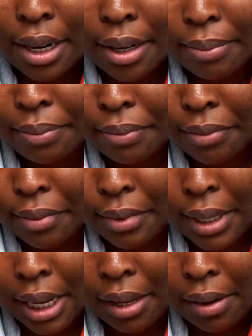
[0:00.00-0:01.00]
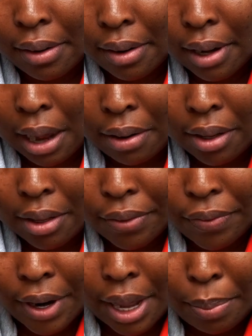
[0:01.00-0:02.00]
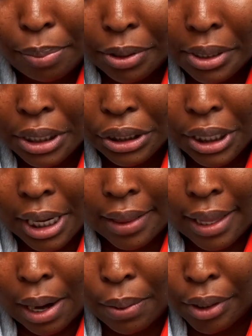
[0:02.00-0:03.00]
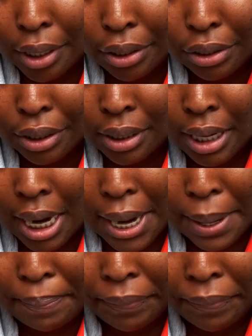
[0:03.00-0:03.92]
um, like, you know, I want to look for a protein shake that I want to do today.